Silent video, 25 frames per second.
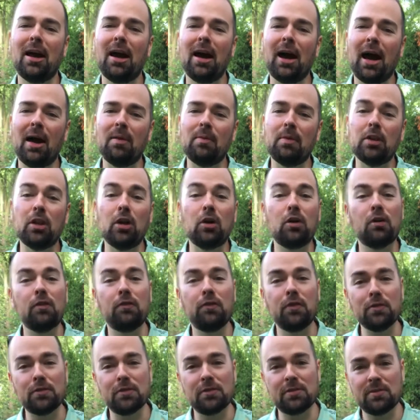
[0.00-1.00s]
I'm a local
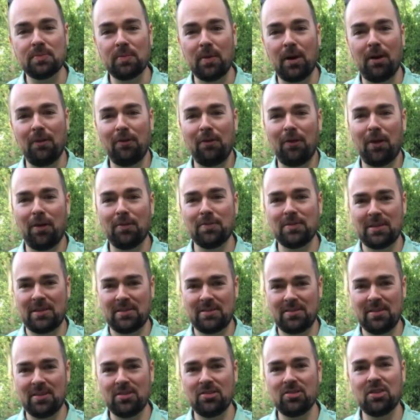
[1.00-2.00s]
foods and small farms
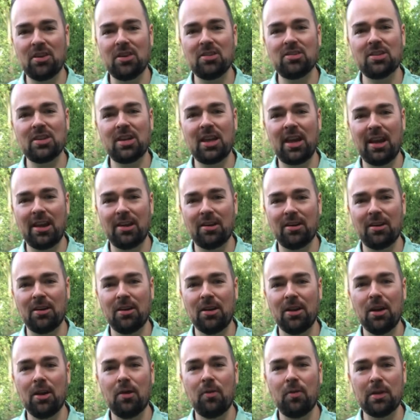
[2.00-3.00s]
extension educator
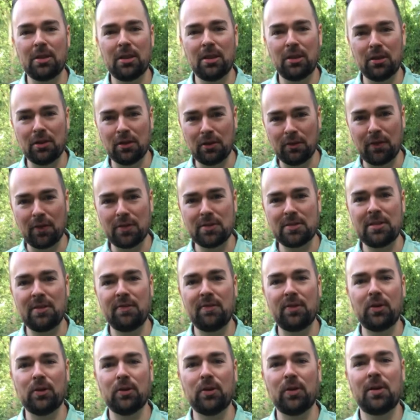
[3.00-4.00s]
with the University of
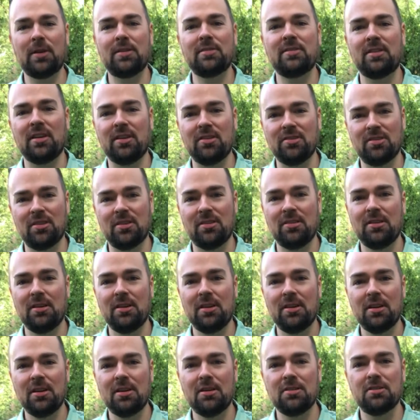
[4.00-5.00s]
Illinois Extension,
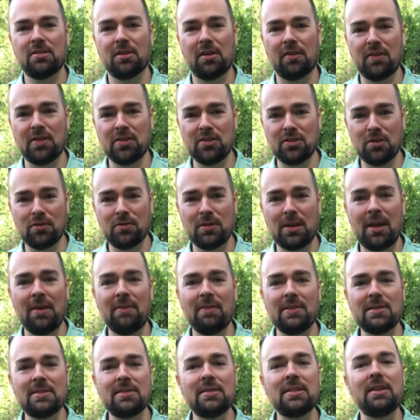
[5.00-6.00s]
serving
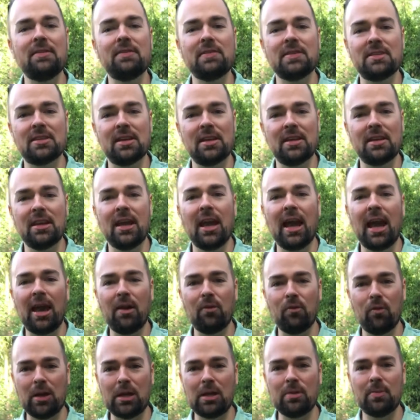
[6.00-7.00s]
Daviess-Stephenson and
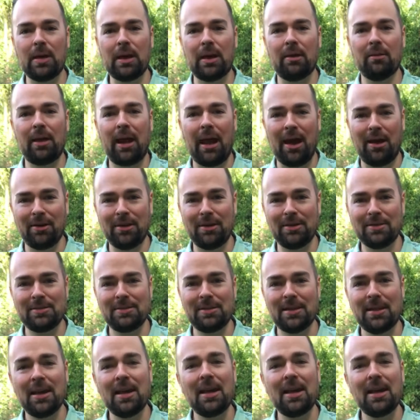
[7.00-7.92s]
Winnebago counties.